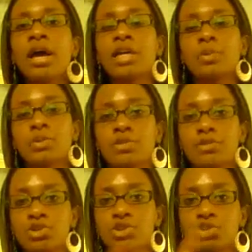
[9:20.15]
he went to the
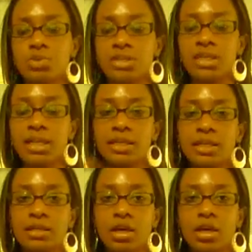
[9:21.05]
photo shoot and was
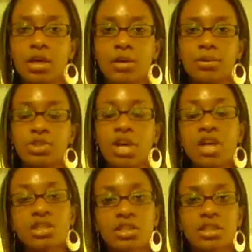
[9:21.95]
telling
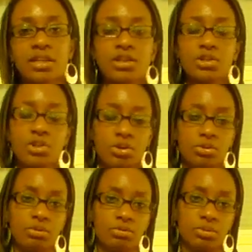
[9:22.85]
Joshlyn, you
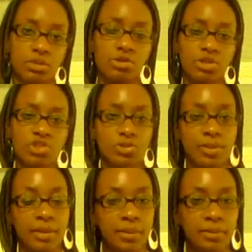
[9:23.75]
know, don't
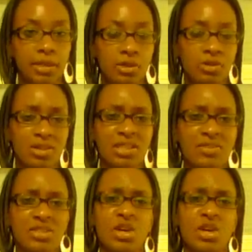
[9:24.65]
disrespect Mimi and all that stuff.